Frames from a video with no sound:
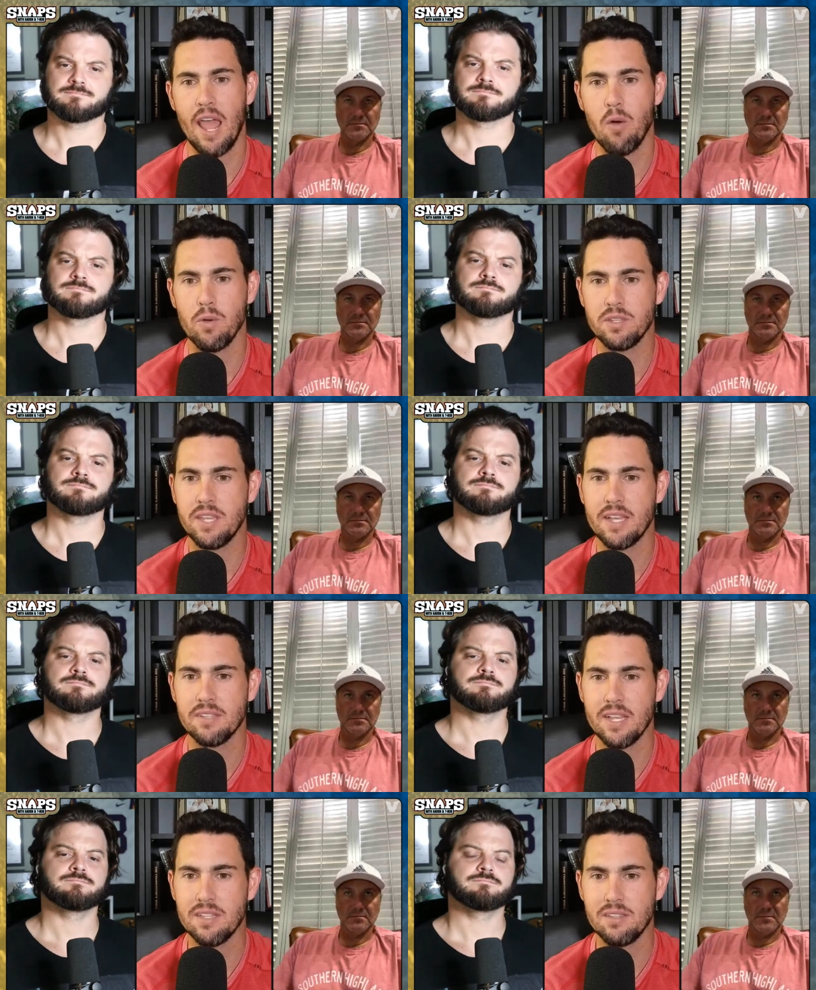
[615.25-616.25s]
Speaker 1: and how was he
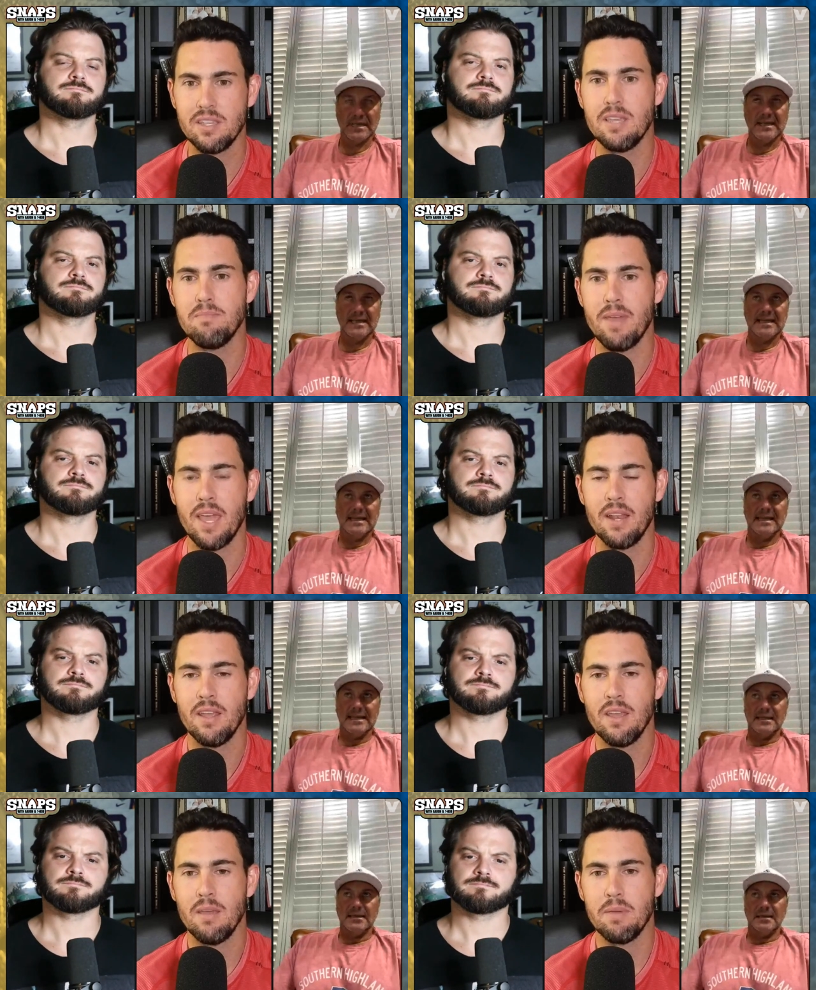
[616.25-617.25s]
as a
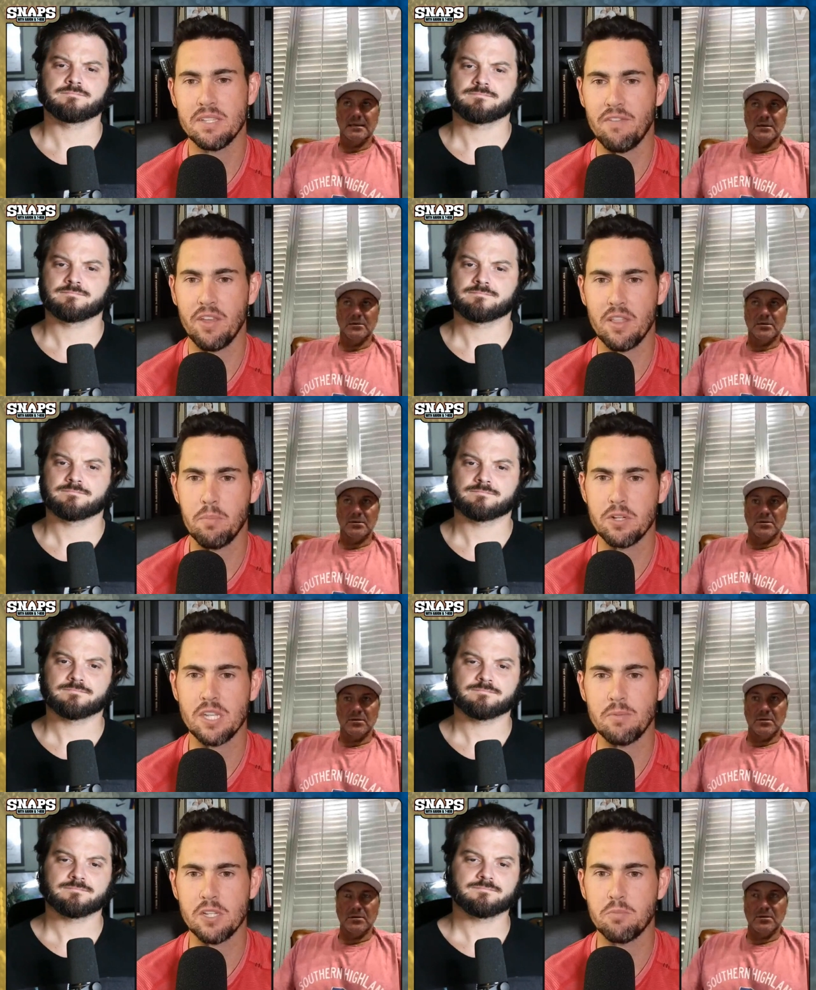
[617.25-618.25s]
teammate? Because I feel like the
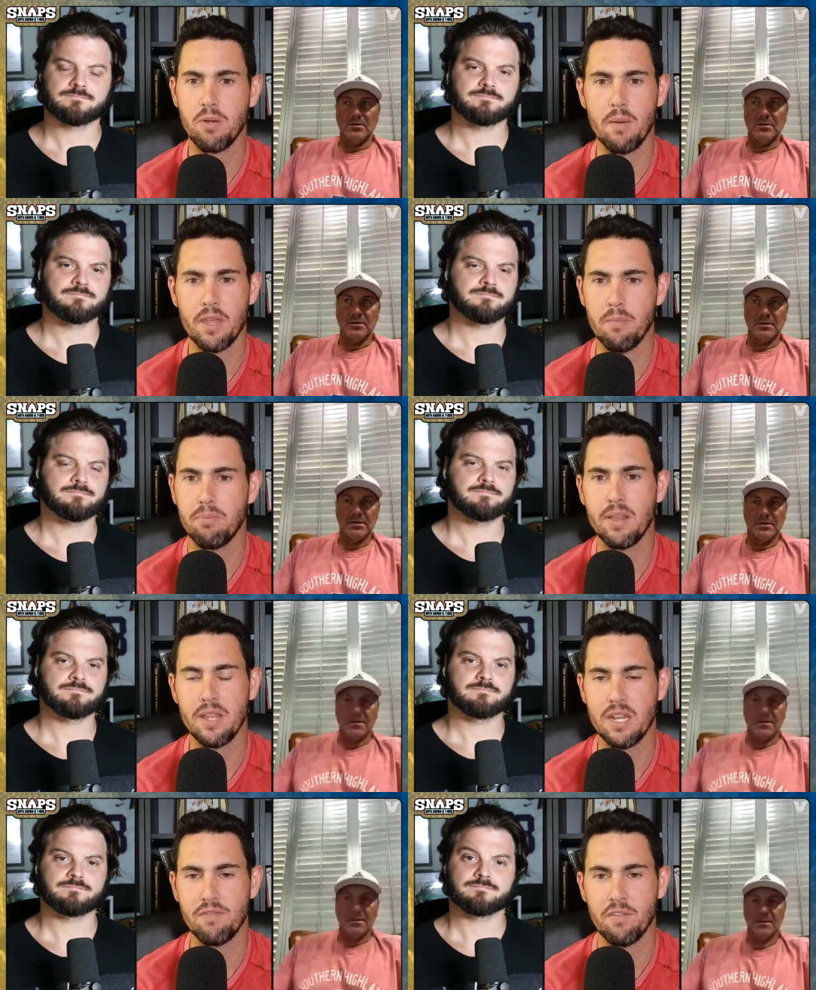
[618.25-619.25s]
perception is probably
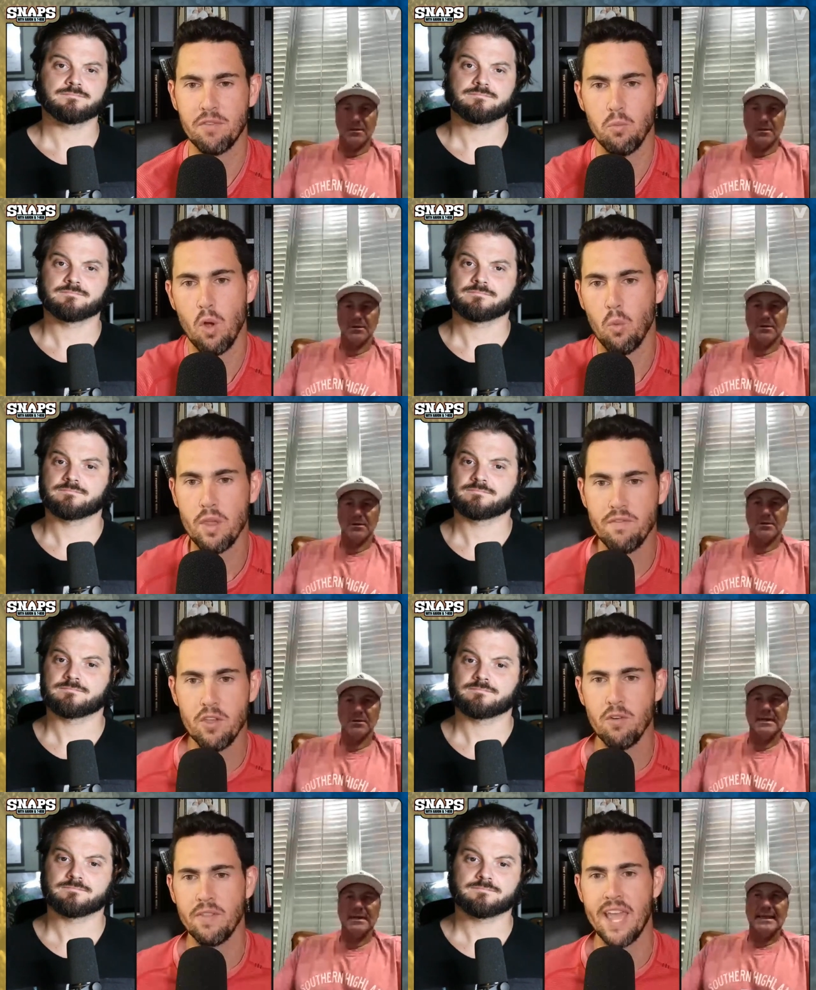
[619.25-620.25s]
completely different from what
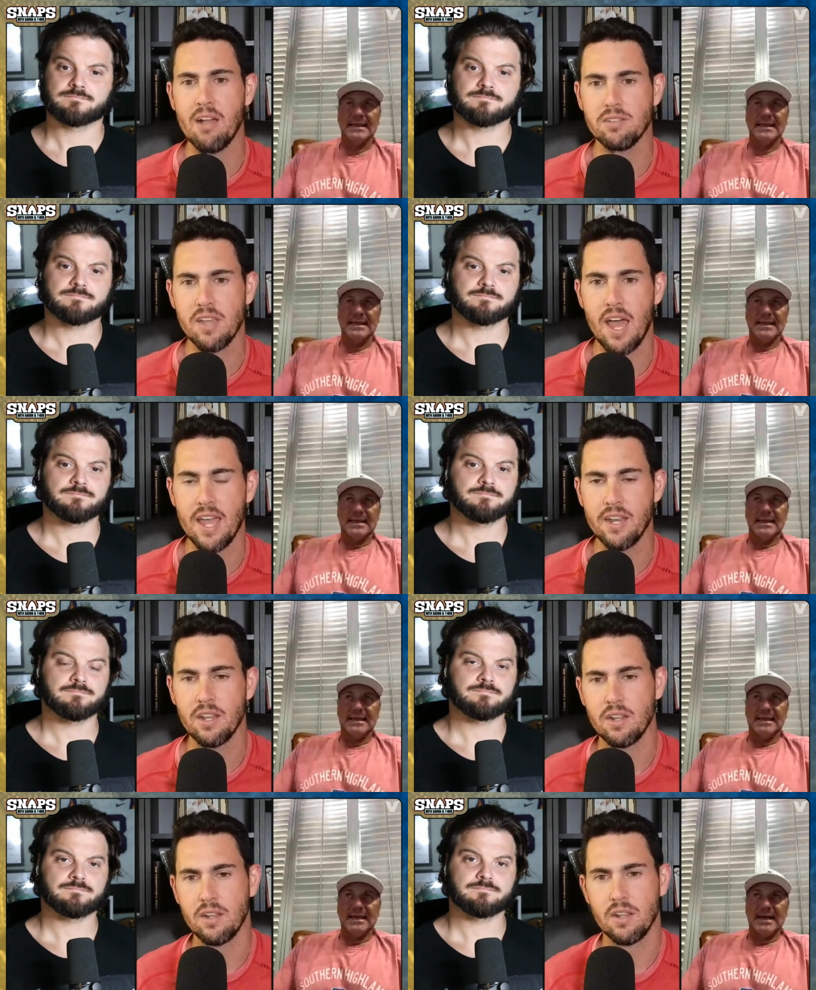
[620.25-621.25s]
we
Speaker 2: view on the outside.
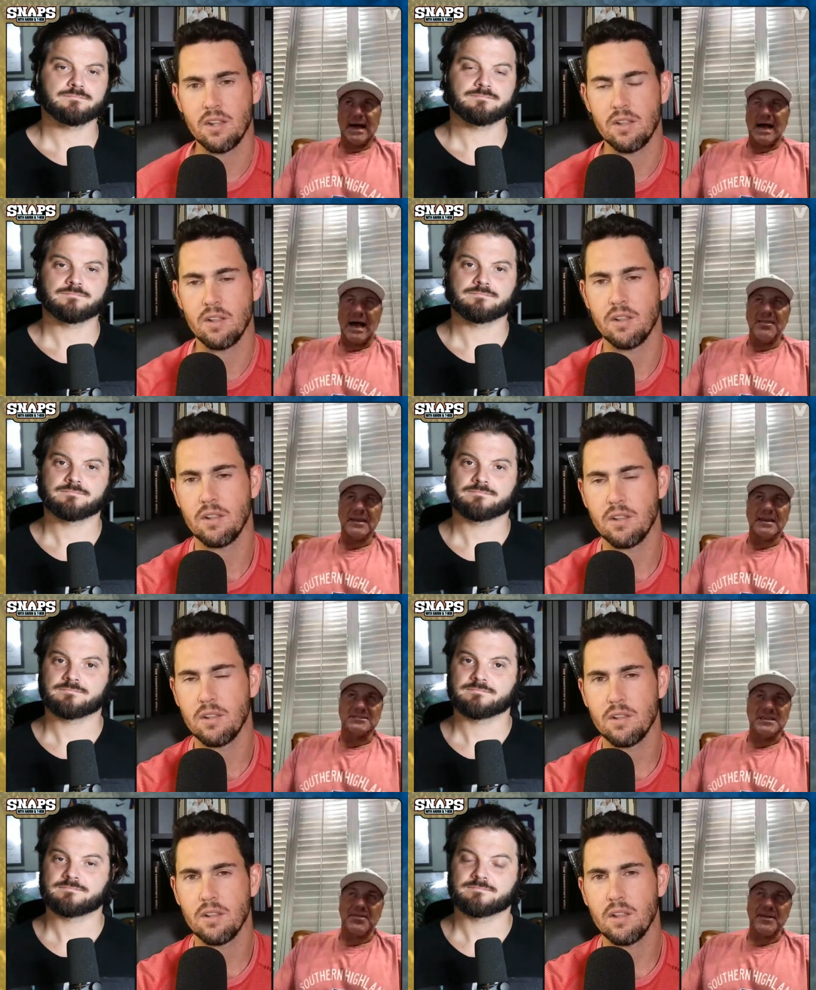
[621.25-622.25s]
I think it
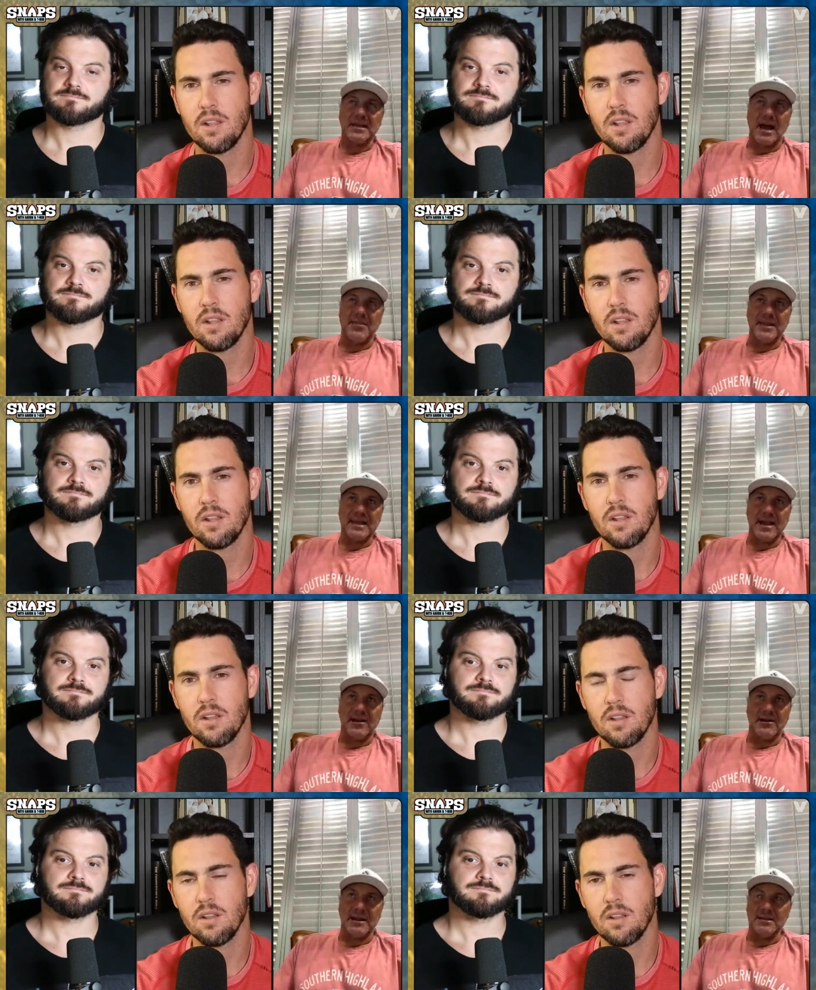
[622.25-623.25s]
is. I think
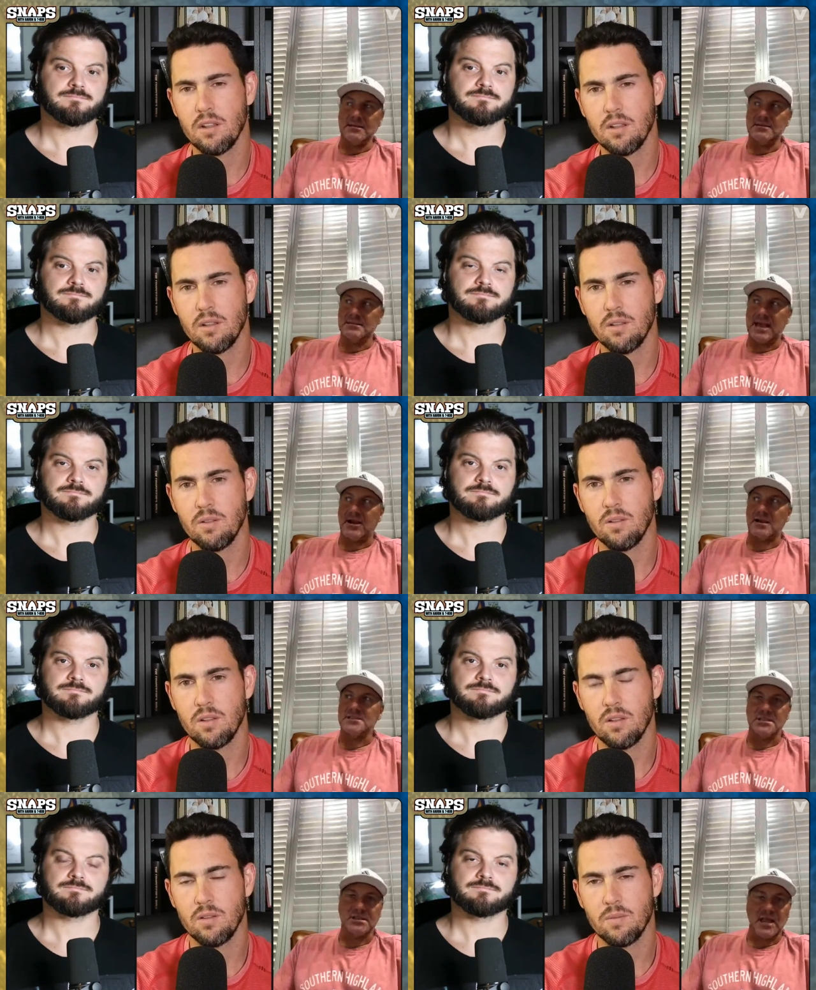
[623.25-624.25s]
Aaron's
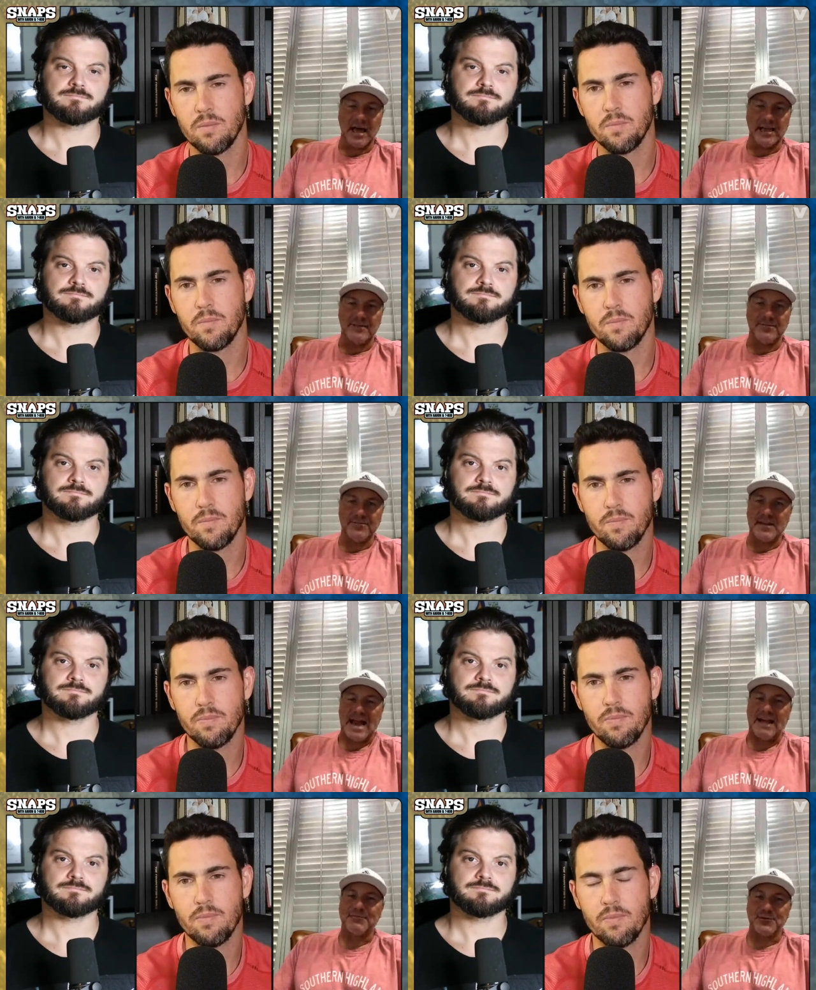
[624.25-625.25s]
life
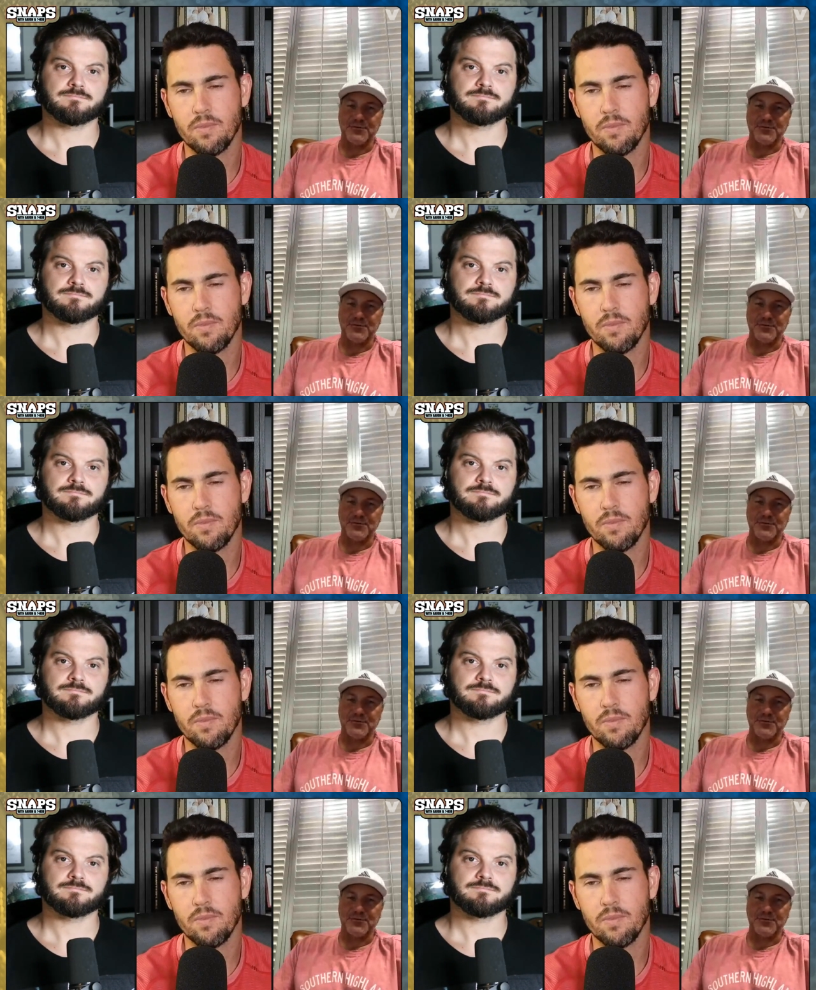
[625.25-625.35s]
after